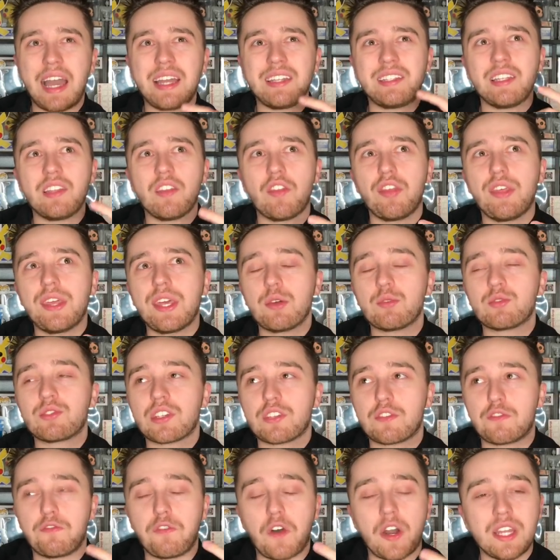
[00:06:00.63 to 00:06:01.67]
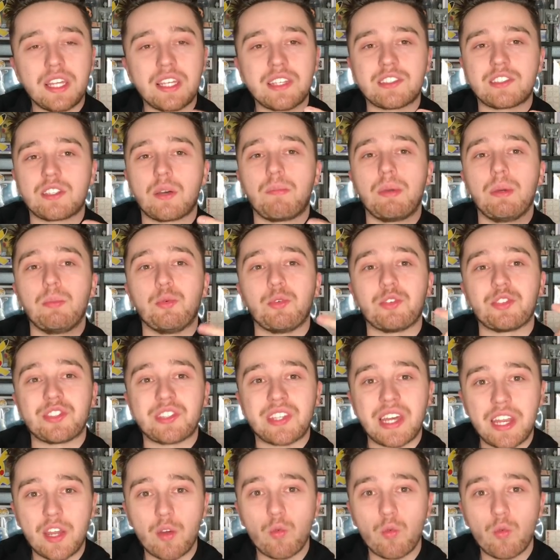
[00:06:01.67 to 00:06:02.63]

I didn't think it was as funny as some people said